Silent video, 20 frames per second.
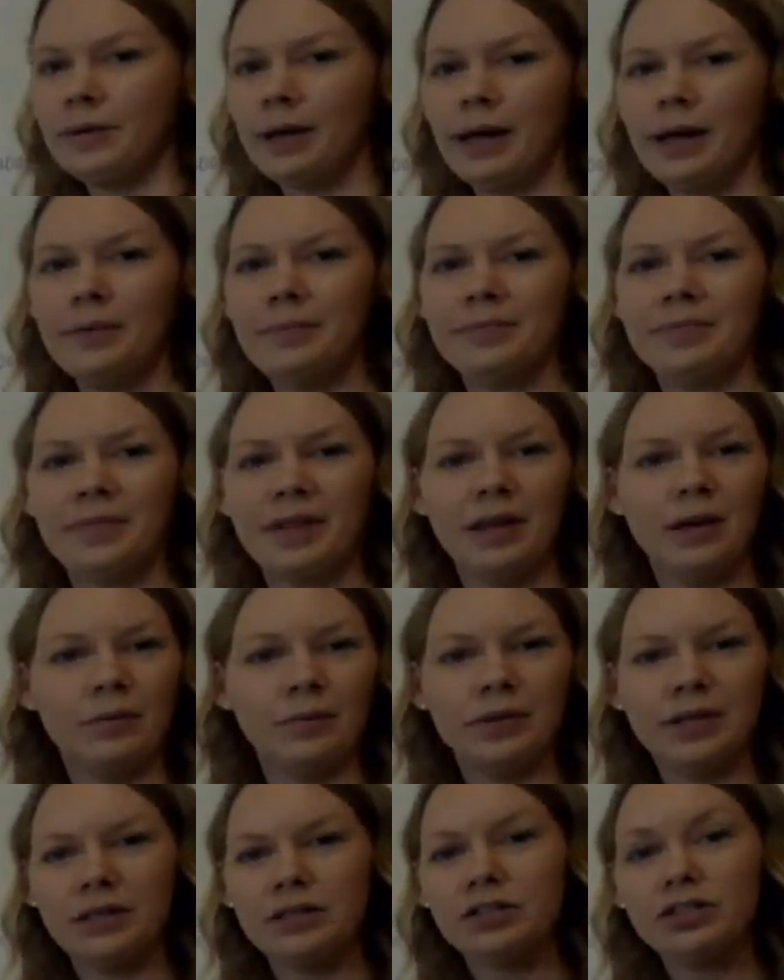Okay,
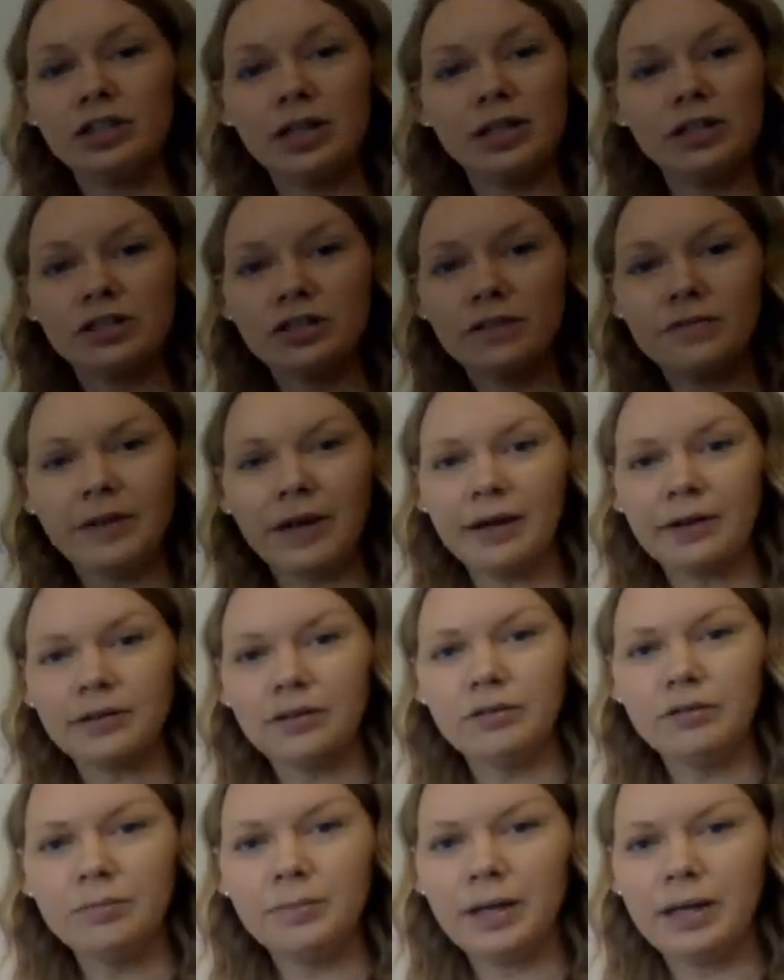we didn't change the
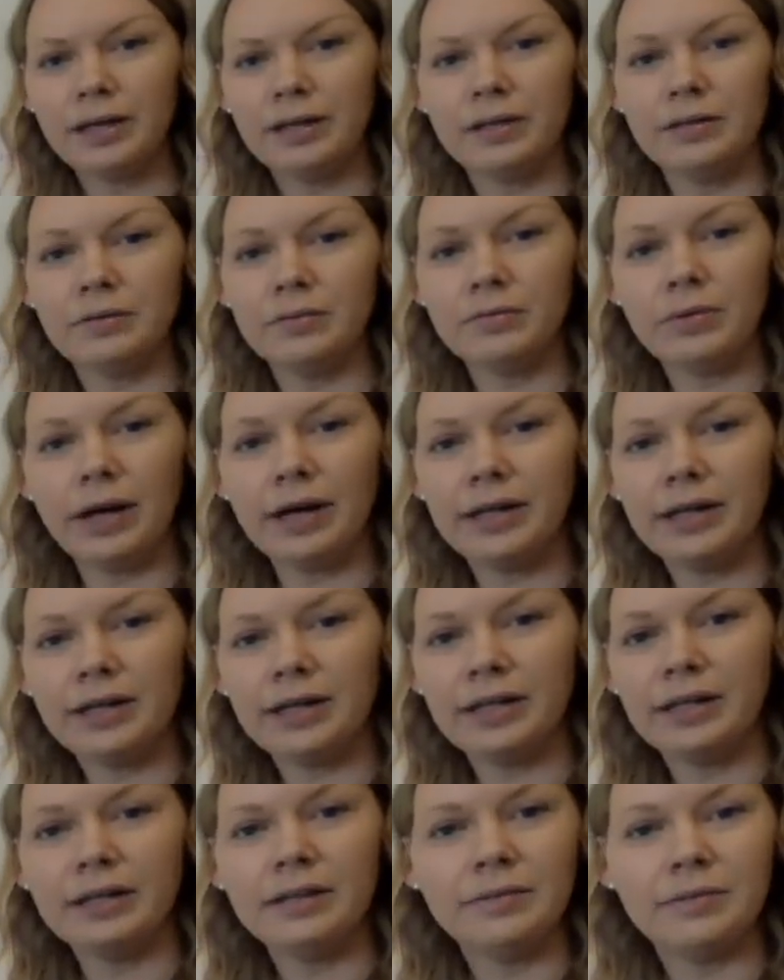value by
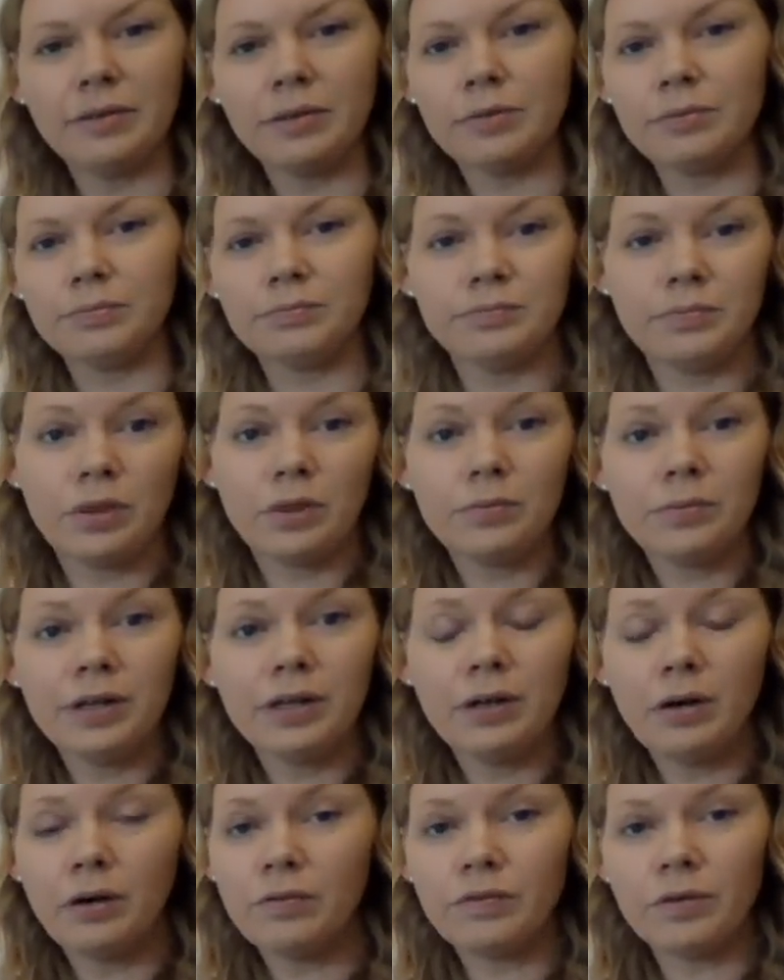writing
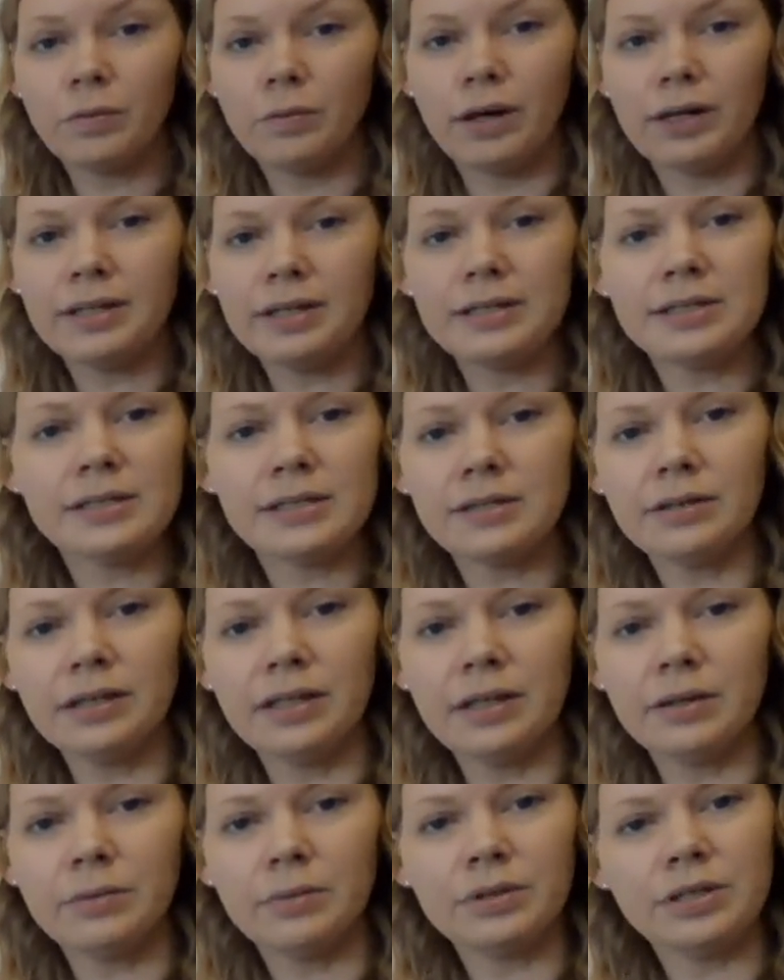3 over 1. It's still
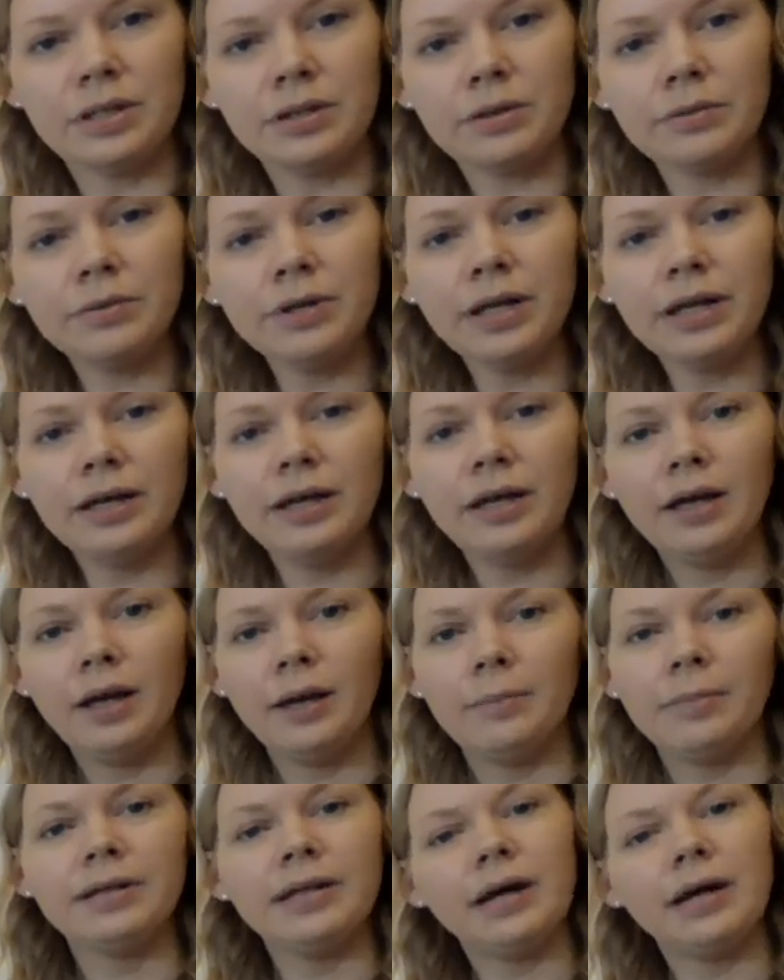equal to 3,
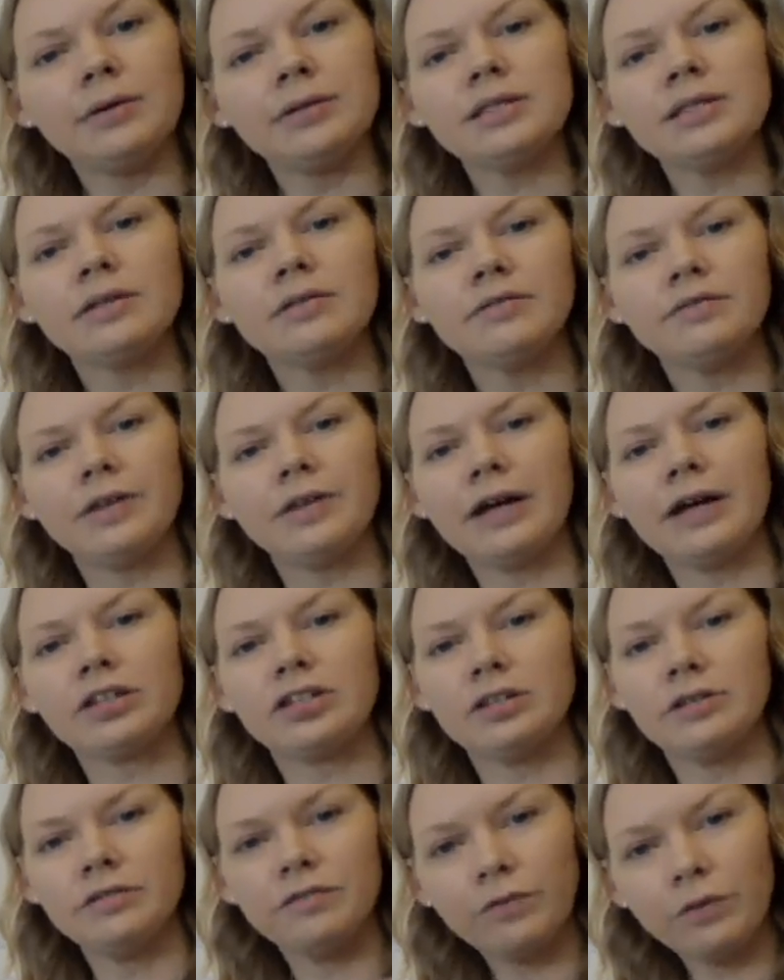but now it's in a
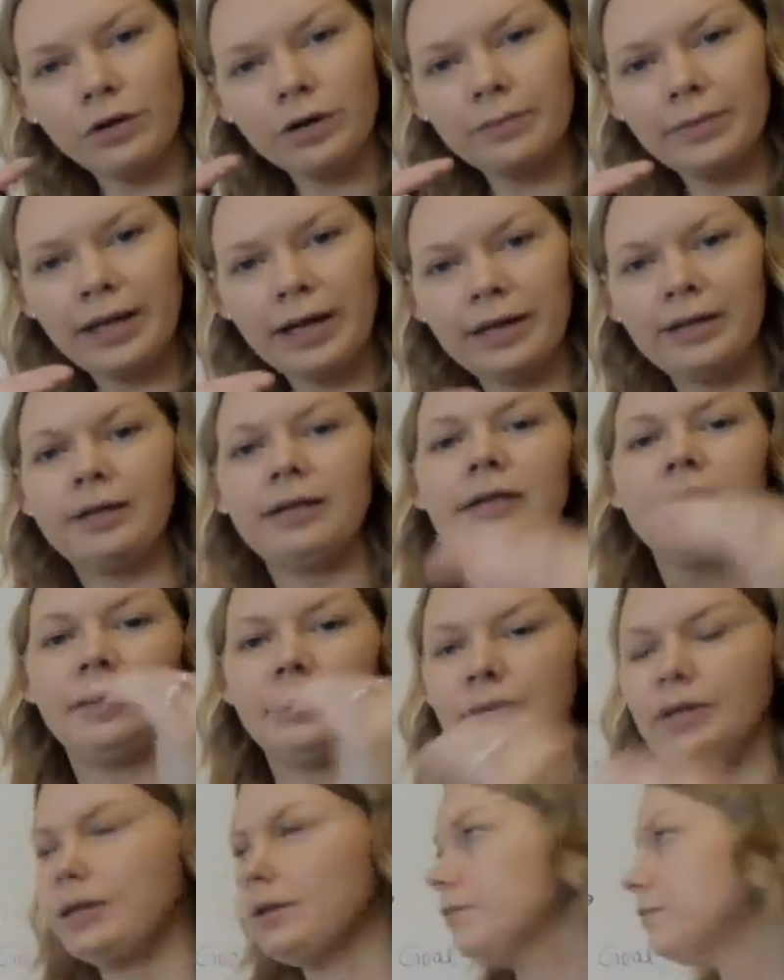fraction format
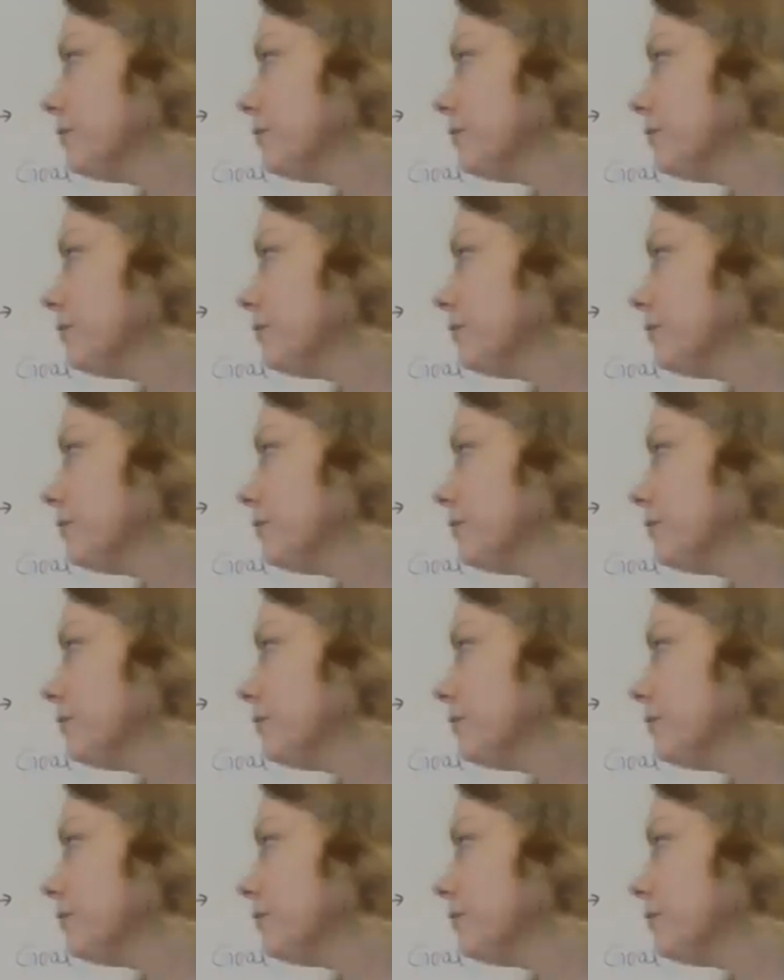that we can